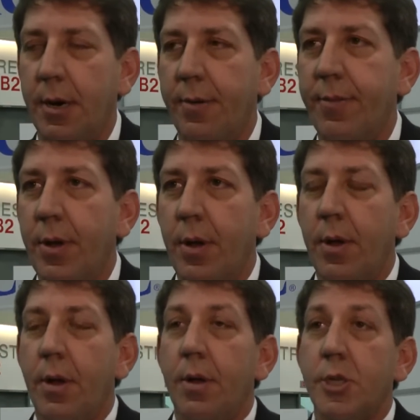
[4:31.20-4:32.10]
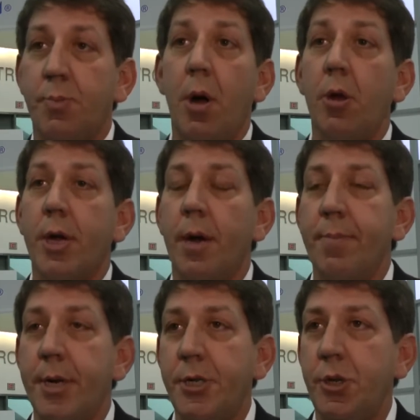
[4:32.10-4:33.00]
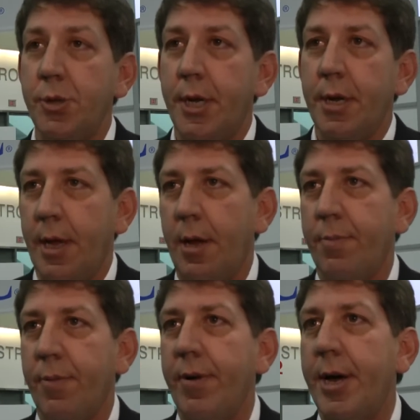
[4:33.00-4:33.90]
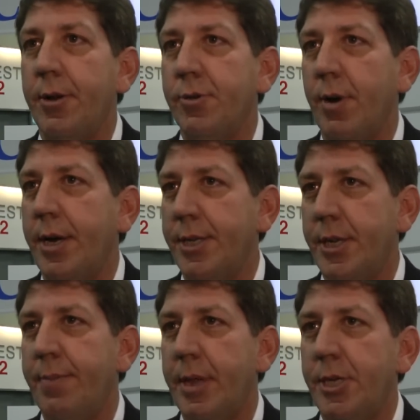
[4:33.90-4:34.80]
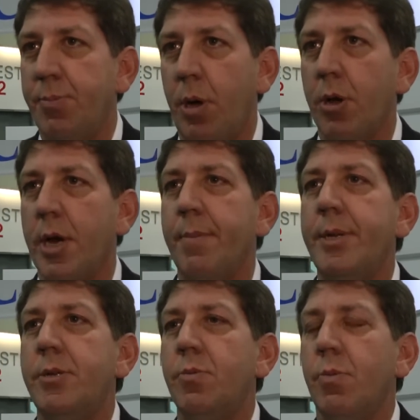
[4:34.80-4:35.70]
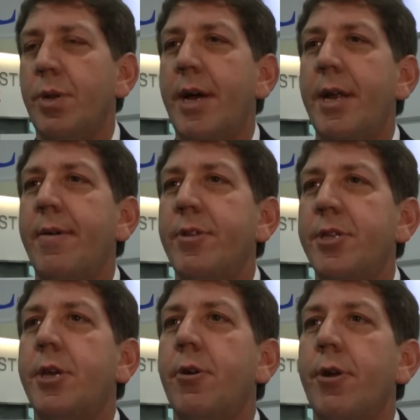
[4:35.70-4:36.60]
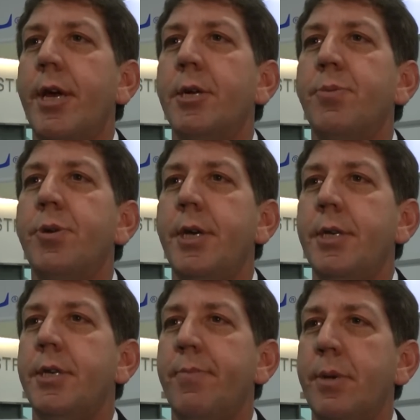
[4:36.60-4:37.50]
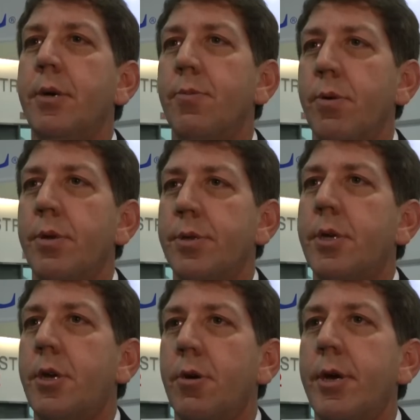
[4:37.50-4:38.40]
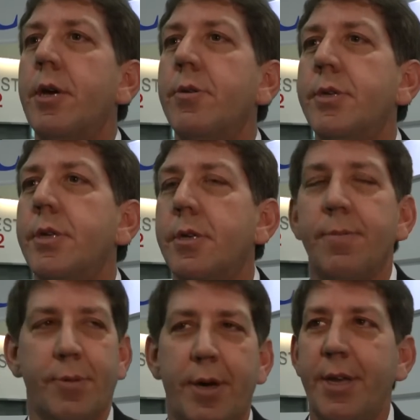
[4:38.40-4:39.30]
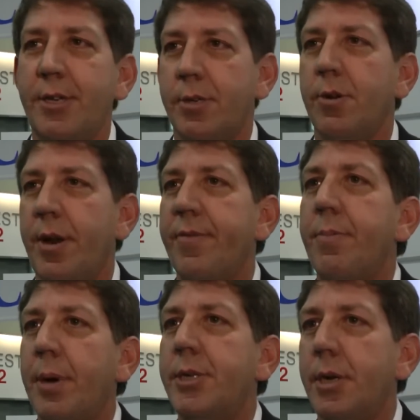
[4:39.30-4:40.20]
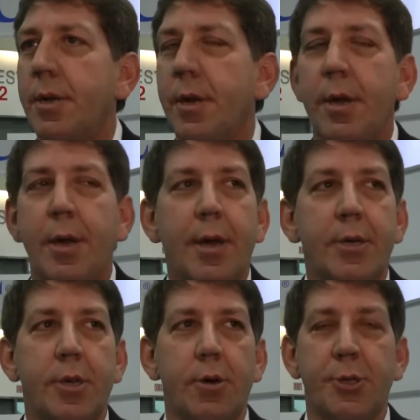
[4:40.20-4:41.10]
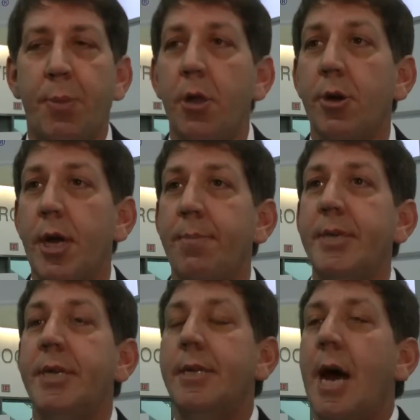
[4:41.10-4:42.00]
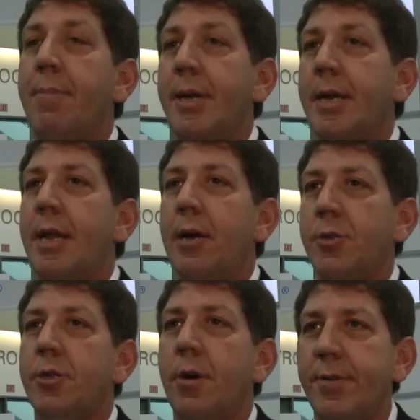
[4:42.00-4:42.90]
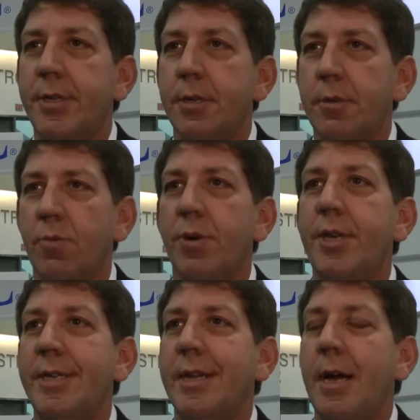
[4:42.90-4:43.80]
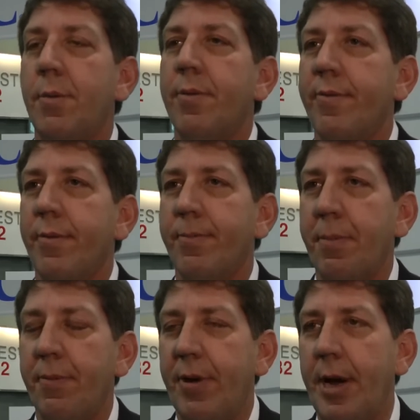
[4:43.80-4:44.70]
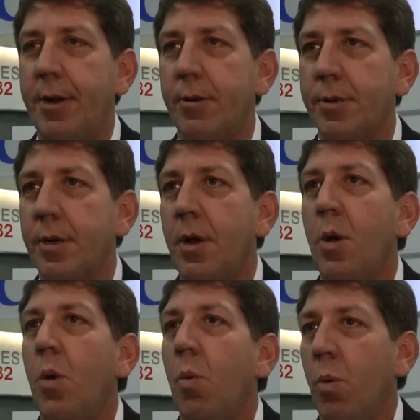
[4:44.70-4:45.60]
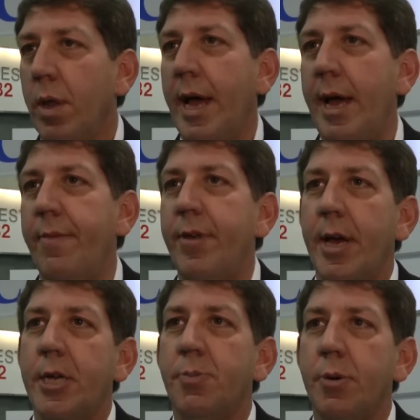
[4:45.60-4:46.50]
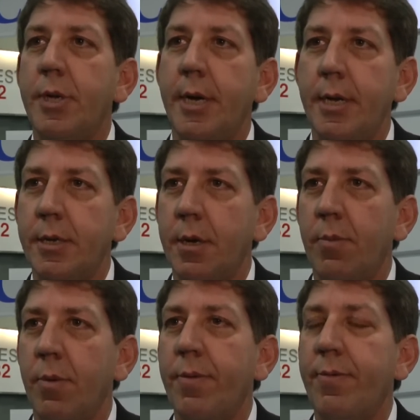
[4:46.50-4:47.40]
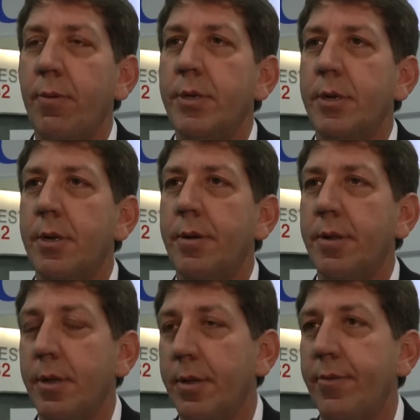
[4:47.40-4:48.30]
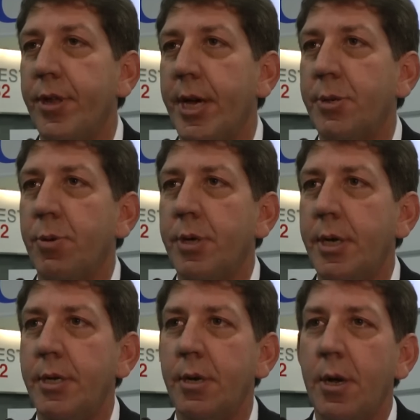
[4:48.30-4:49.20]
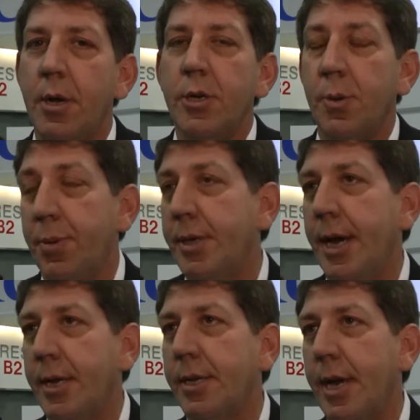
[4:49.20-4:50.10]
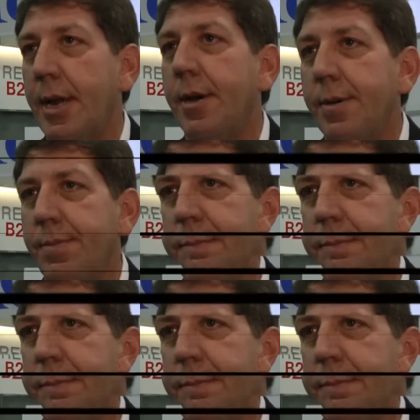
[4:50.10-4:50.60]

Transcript: of smaller companies using cloud providers, right, is typically smaller companies will not have the security expertise to build real secure ecosystems, right? They just don't have the budget. So smaller companies adopting cloud services, where these cloud providers will have the expertise and will be forced to deliver the expertise to protect the data.